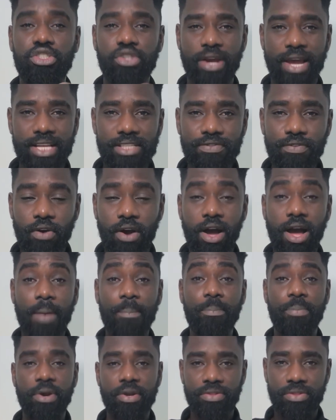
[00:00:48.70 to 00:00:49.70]
dress for her
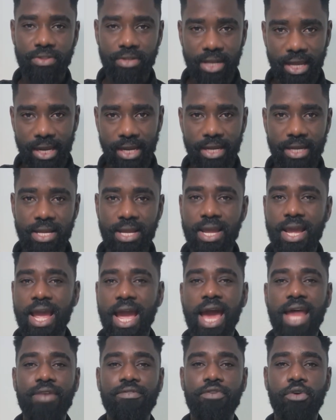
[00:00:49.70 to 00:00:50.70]
birthday.
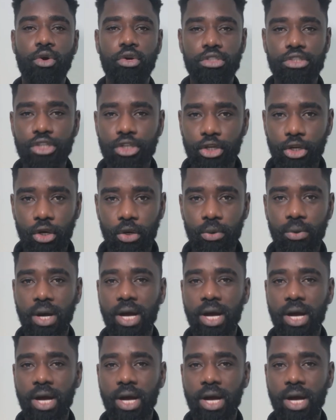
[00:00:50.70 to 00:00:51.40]
And of course, you know,